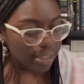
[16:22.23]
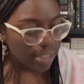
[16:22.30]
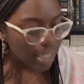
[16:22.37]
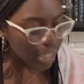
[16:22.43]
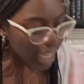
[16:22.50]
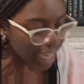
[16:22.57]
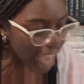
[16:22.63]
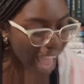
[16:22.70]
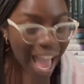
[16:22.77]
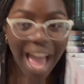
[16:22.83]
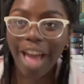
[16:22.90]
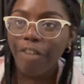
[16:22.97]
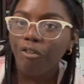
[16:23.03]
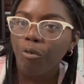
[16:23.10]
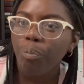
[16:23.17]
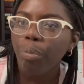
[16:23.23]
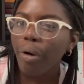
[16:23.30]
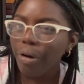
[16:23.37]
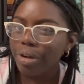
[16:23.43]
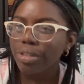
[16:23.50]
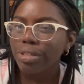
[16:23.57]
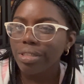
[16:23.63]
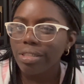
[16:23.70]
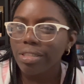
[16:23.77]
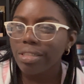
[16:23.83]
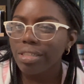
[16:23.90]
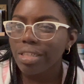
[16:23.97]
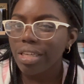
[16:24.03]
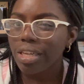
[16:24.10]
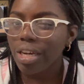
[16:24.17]
to like have books,
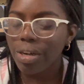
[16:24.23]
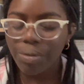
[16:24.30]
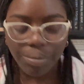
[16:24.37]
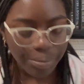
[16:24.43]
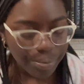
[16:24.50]
you know?